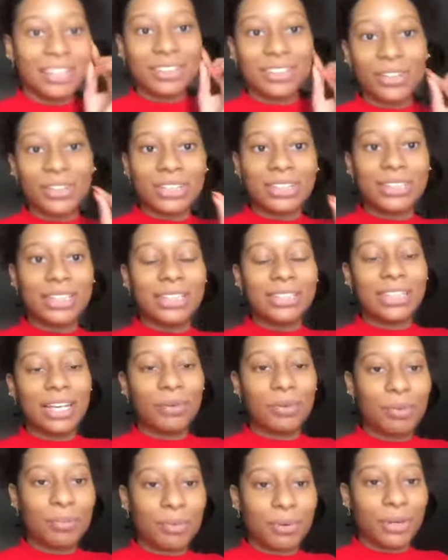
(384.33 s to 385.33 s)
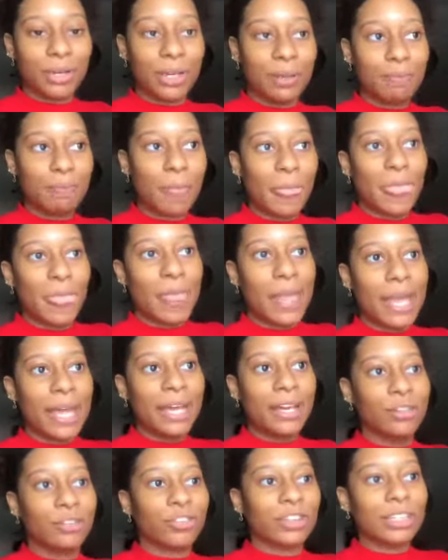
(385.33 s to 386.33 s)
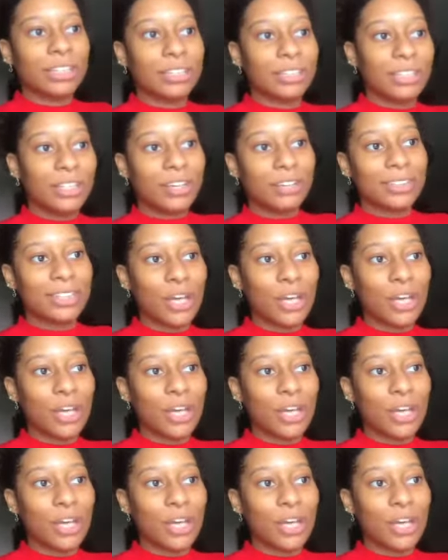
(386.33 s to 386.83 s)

So it's tea time with Brie, and just, you know,